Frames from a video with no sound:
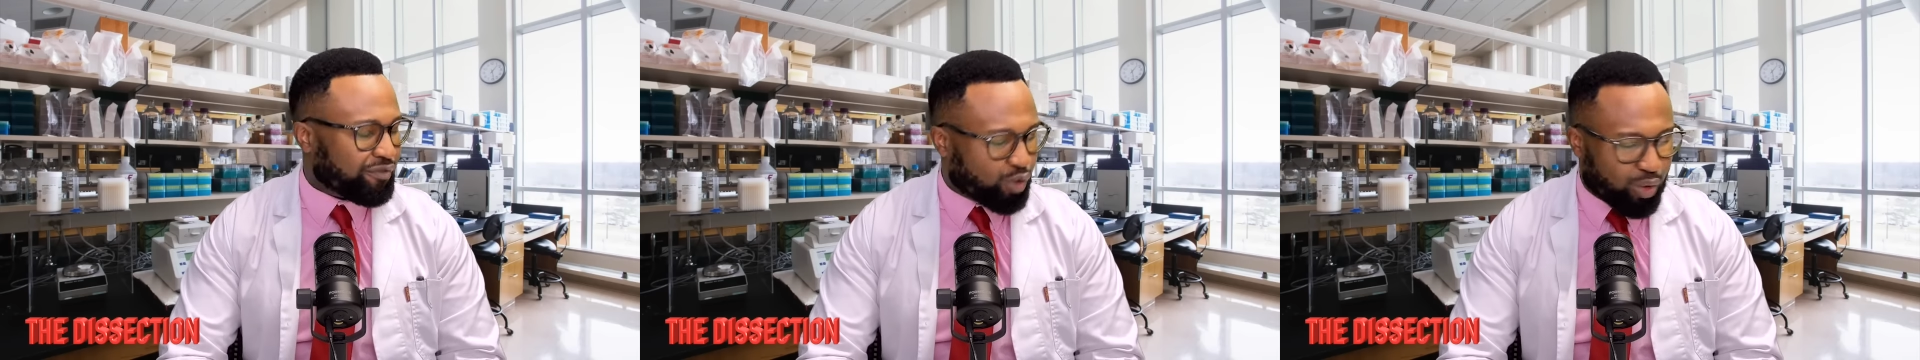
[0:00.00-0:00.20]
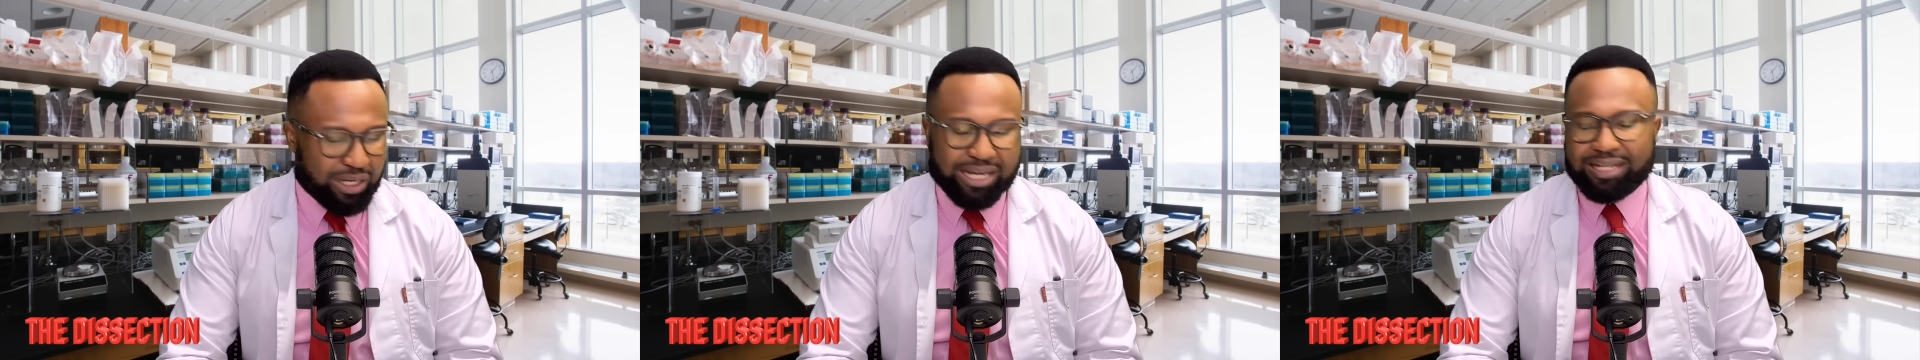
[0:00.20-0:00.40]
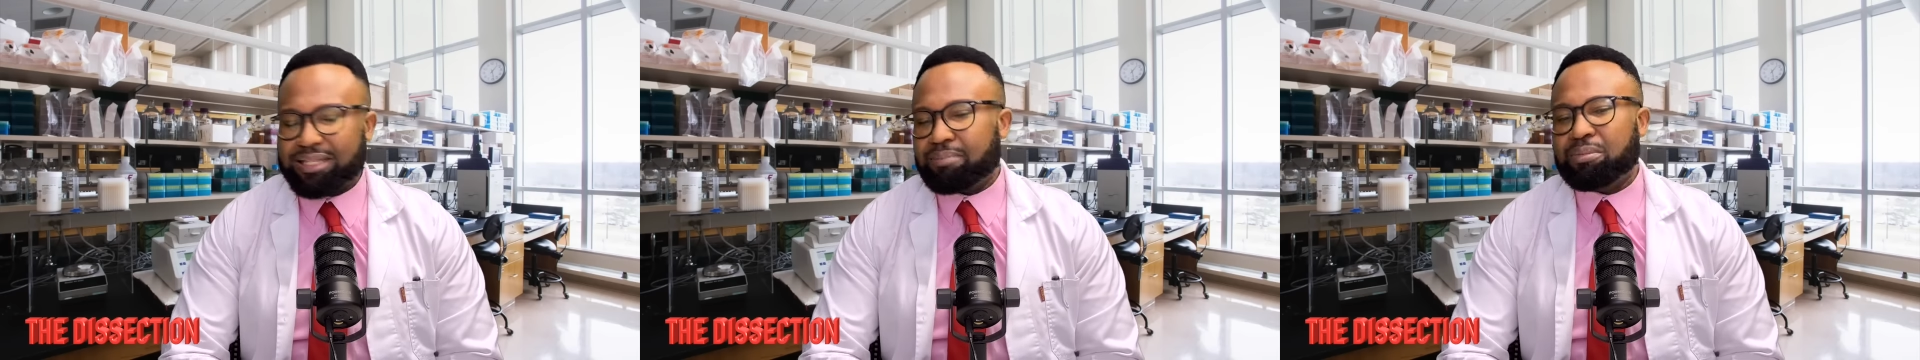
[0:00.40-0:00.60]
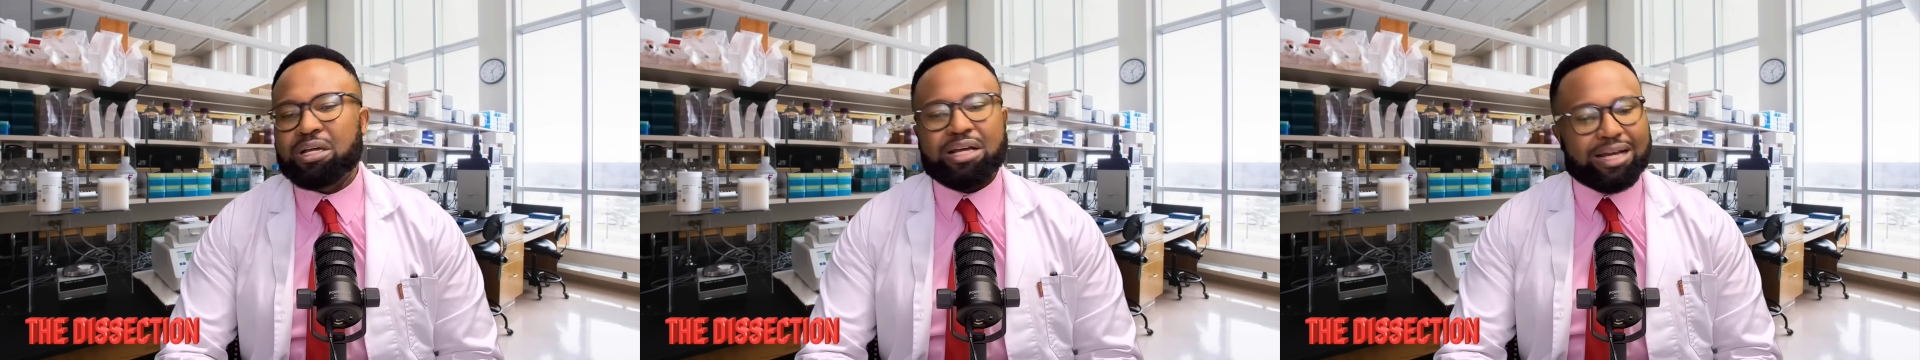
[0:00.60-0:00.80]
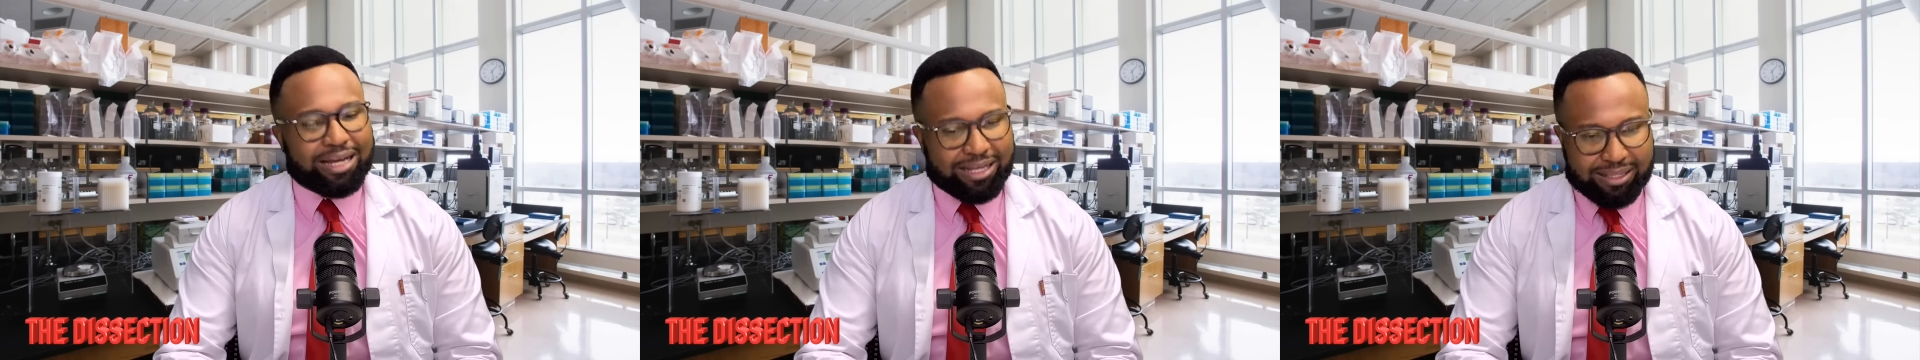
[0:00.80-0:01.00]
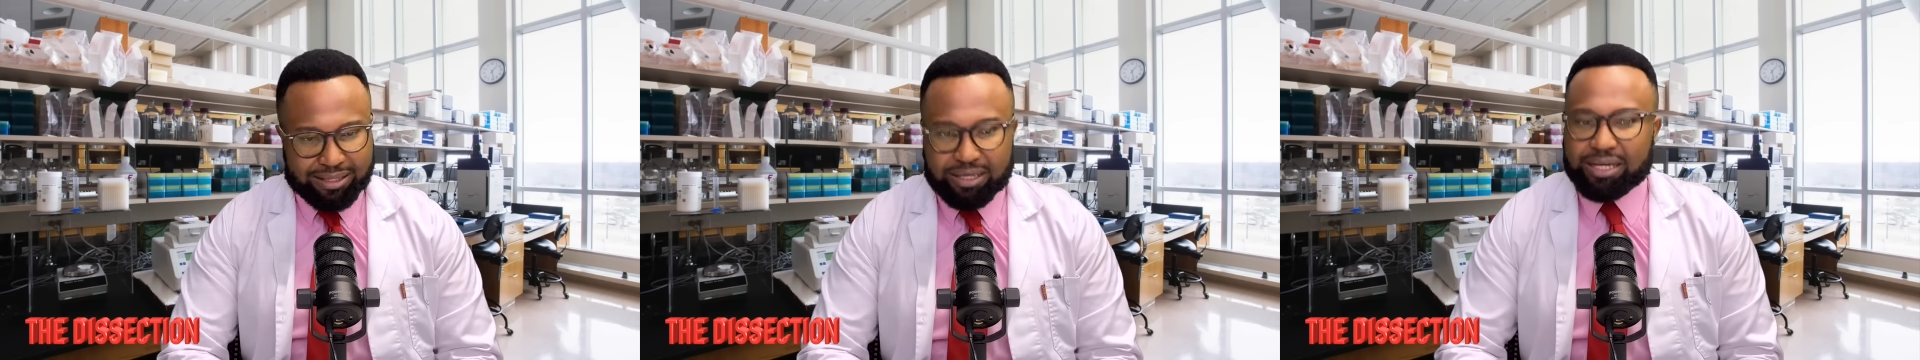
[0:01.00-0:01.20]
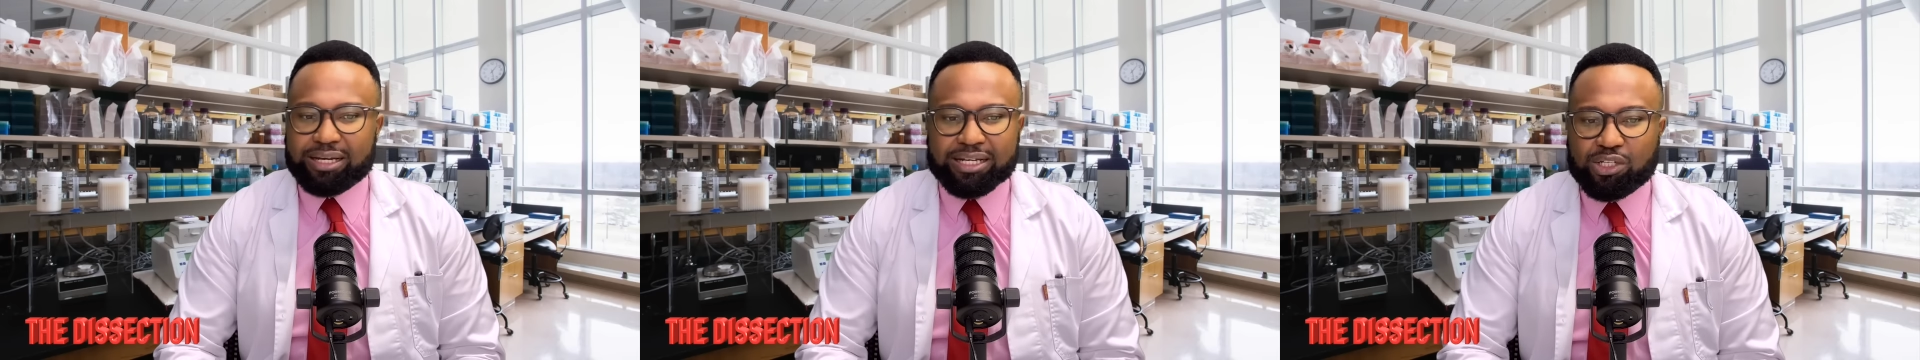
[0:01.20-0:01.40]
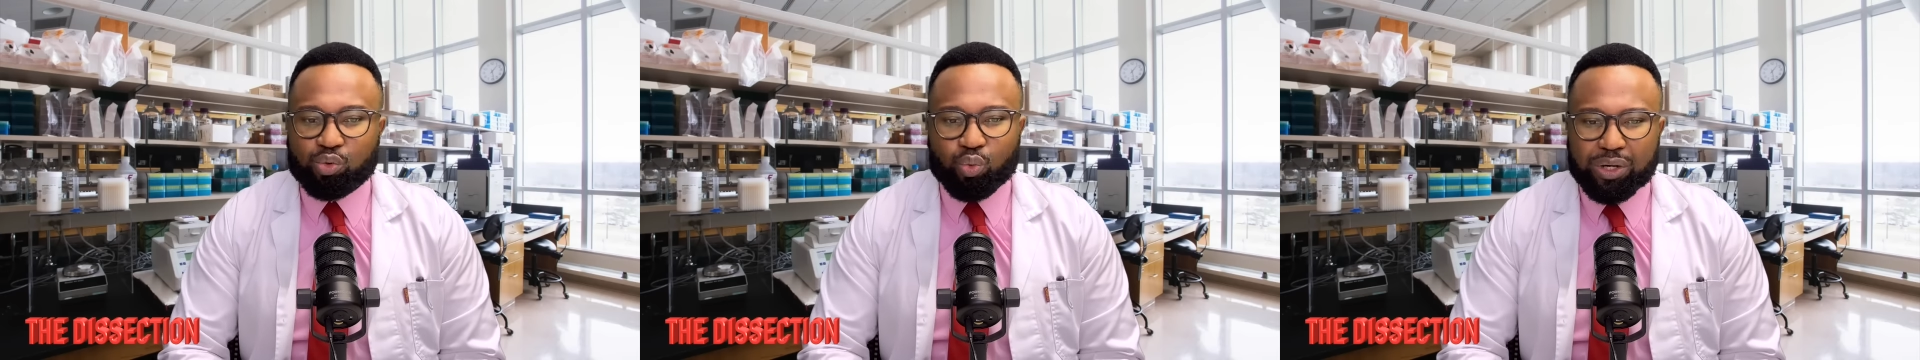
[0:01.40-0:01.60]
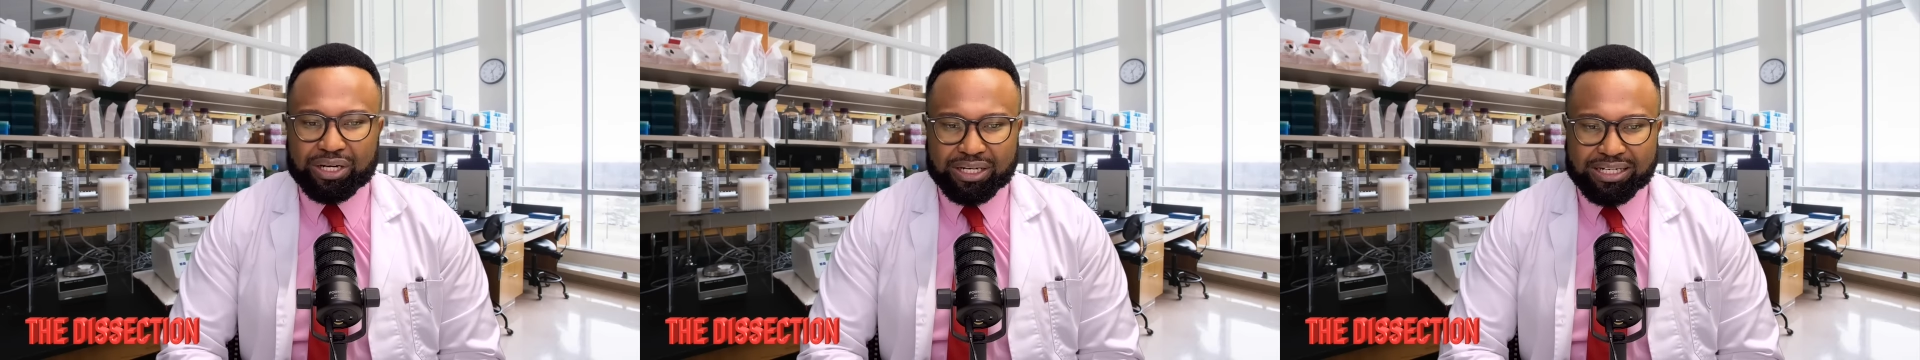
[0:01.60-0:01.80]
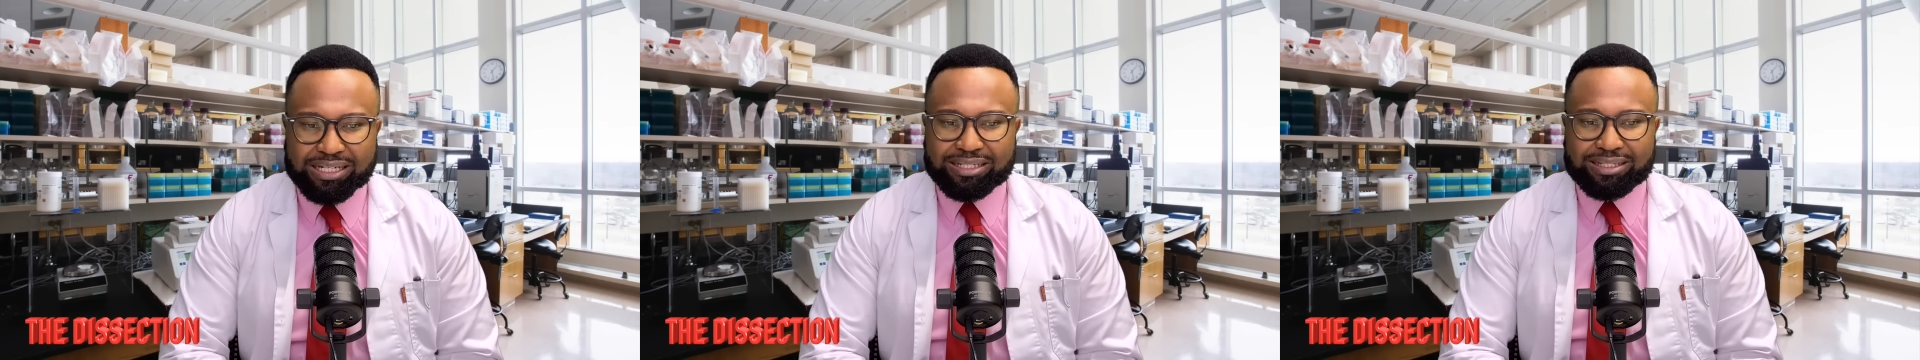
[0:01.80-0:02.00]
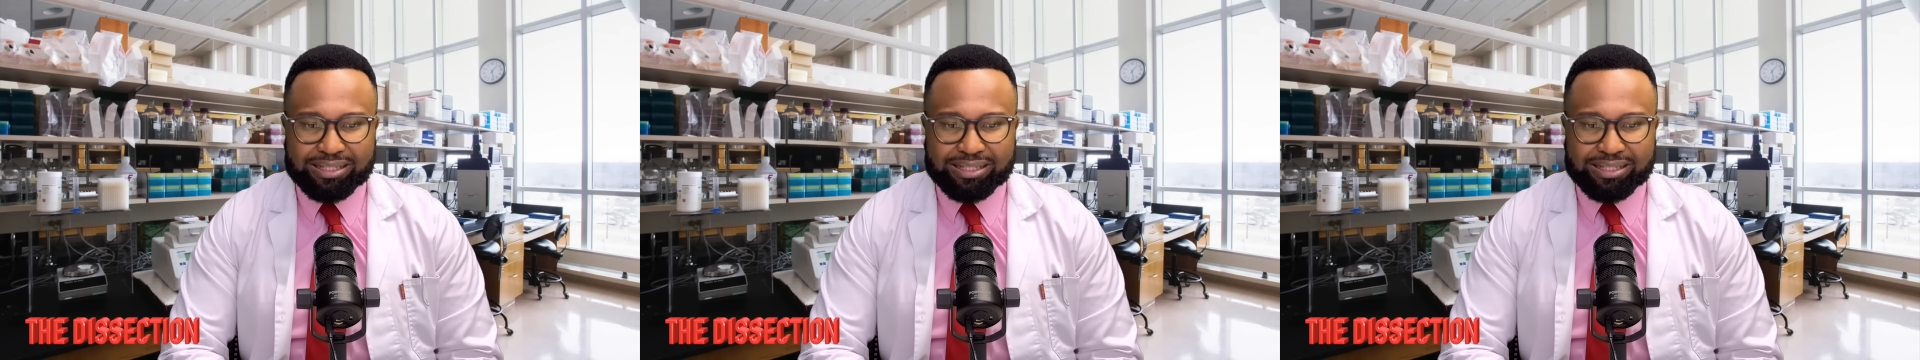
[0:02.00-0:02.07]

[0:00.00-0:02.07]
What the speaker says: don't like them, it is what it is.